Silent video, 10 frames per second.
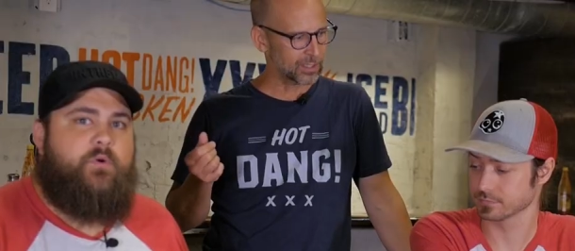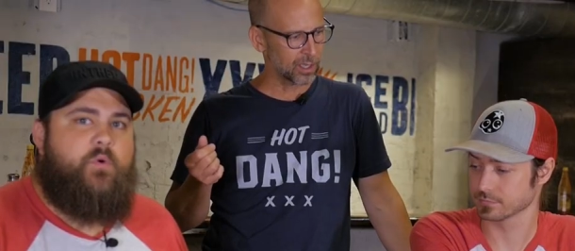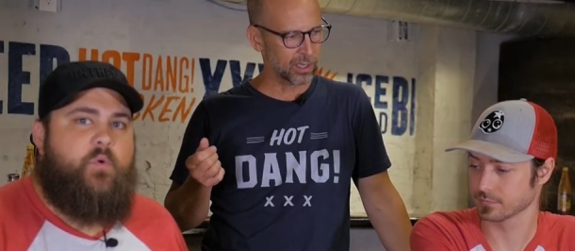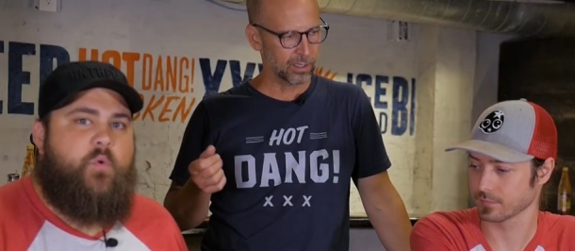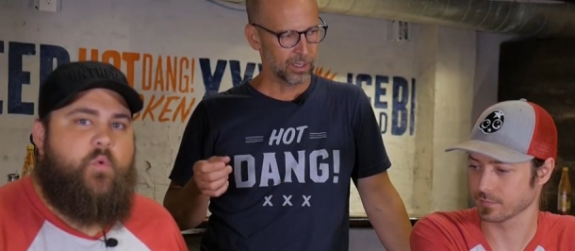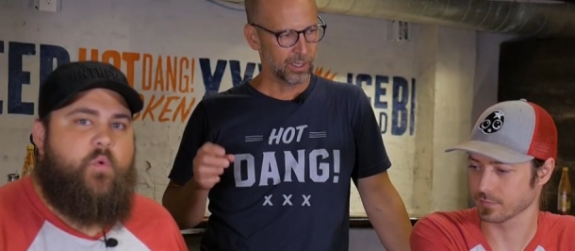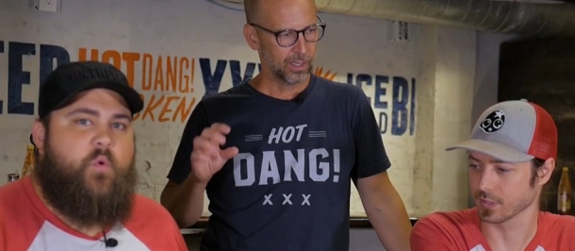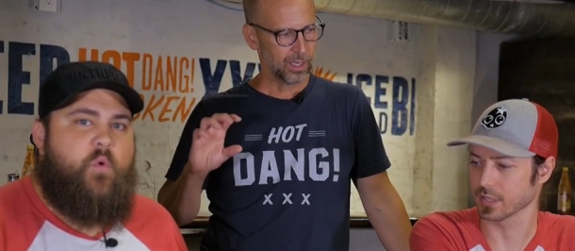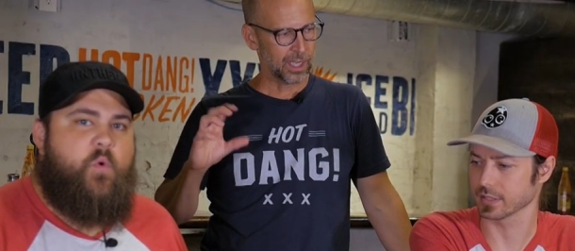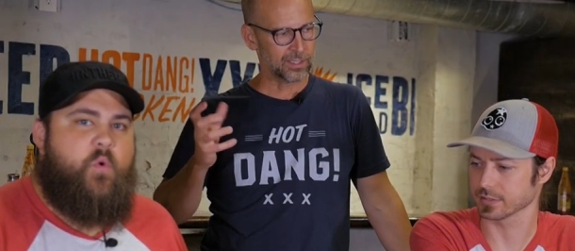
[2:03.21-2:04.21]
Speaker 1: sauce.
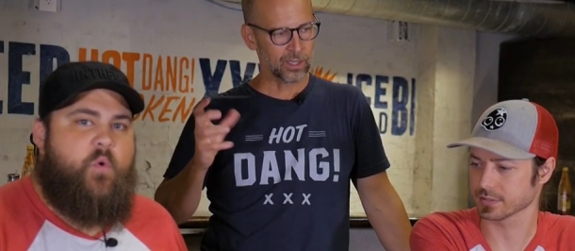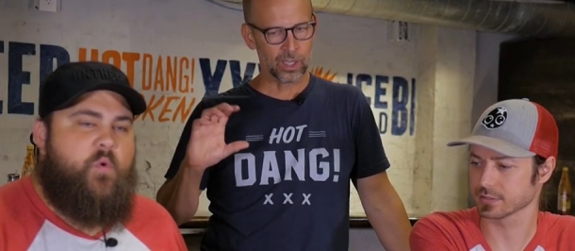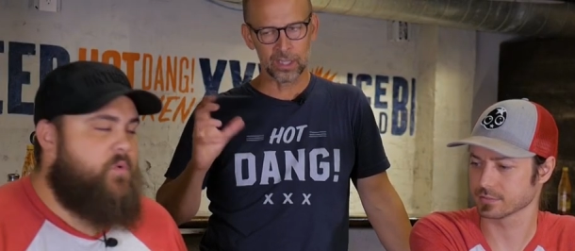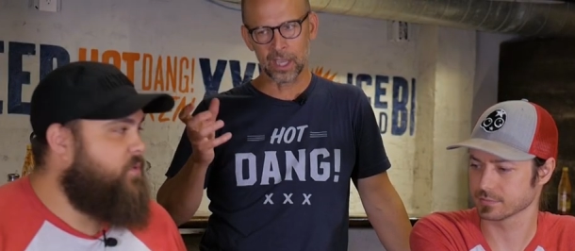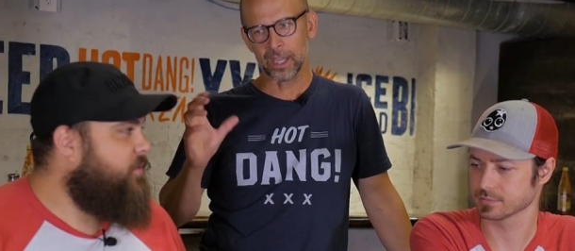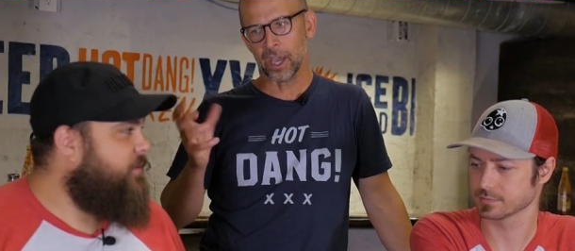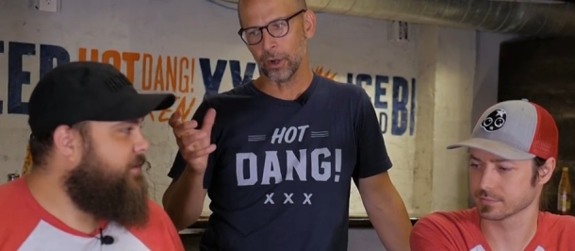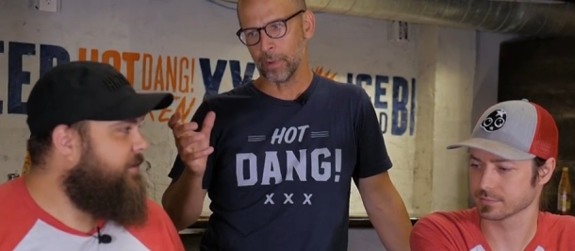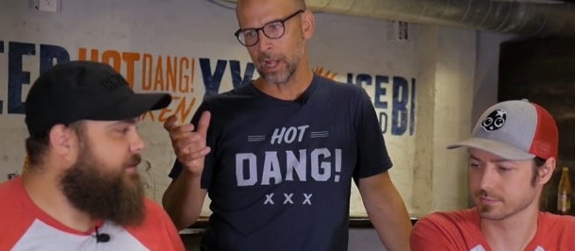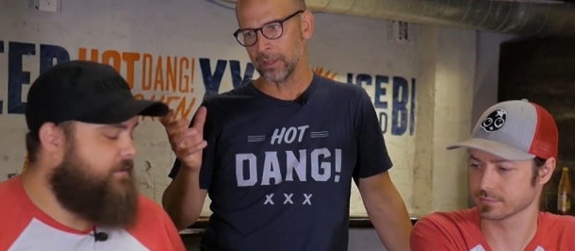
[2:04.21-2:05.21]
Nice. And so you get that
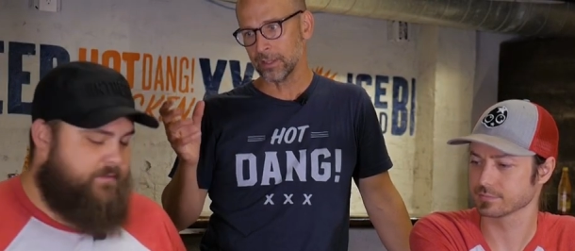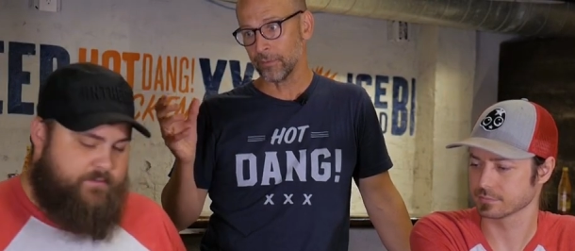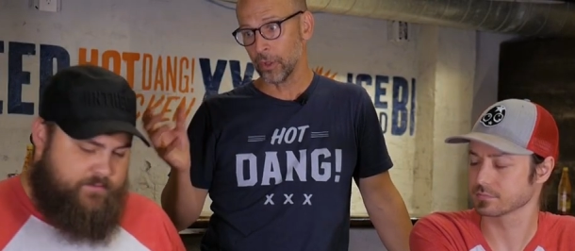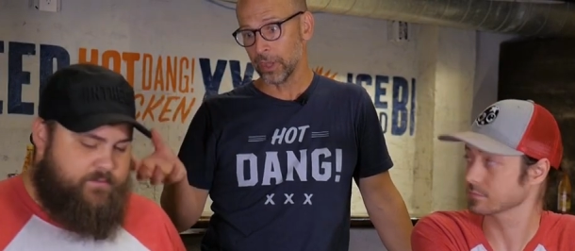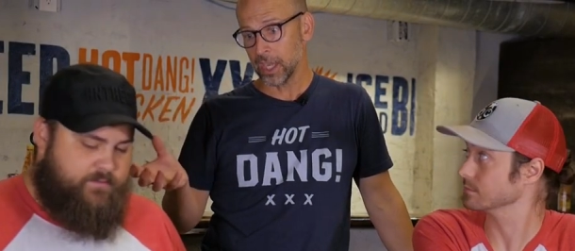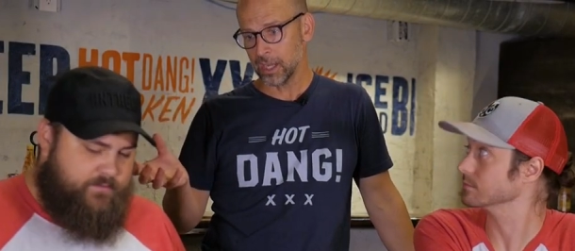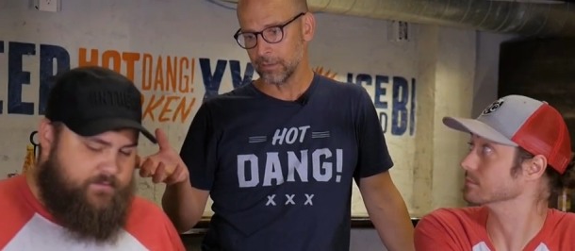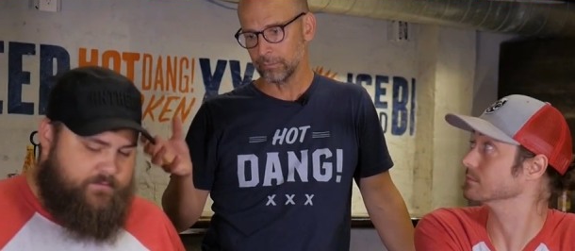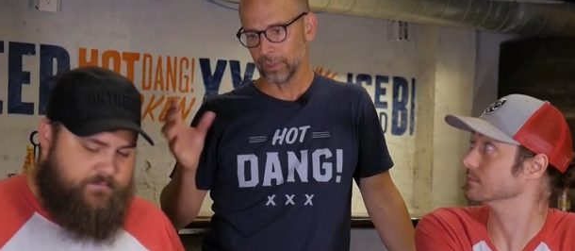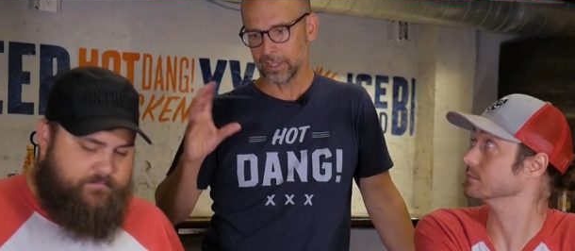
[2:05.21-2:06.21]
counterbalance of all the
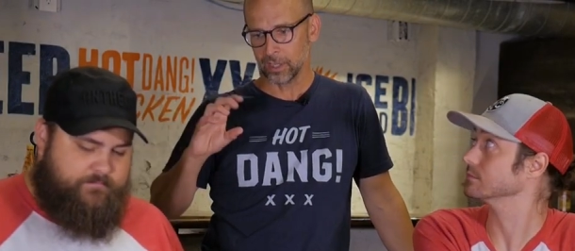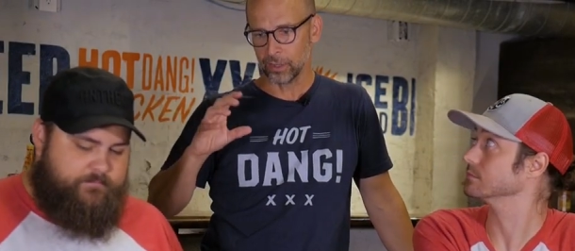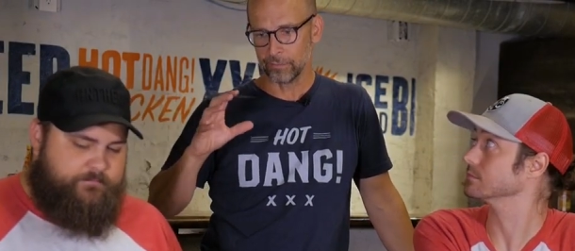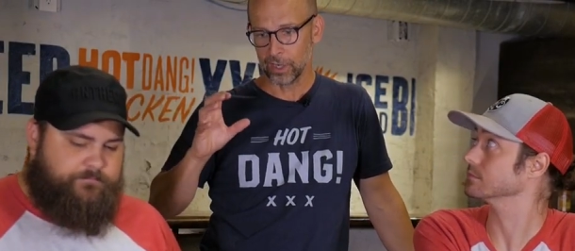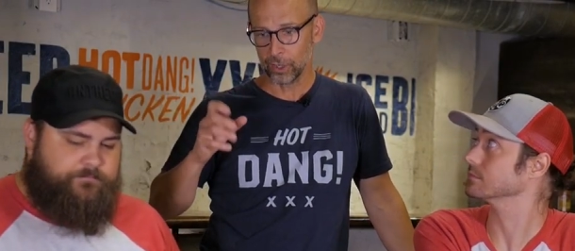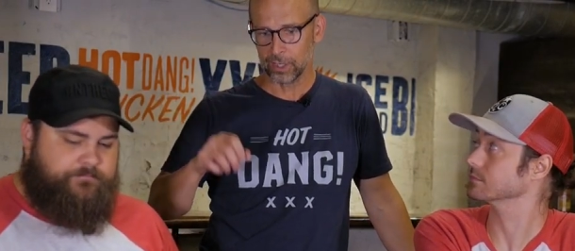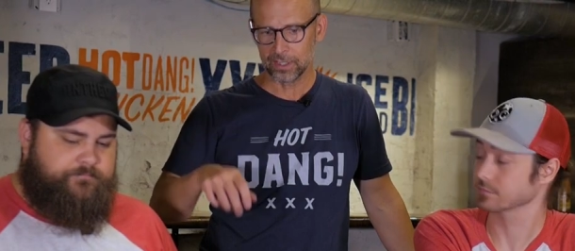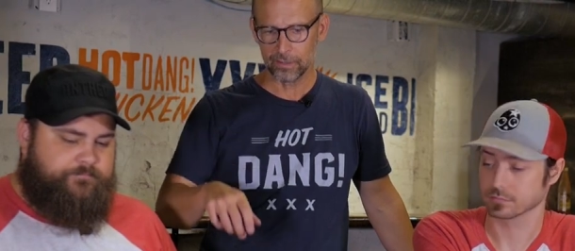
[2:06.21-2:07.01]
heat plus all the vinegary mm.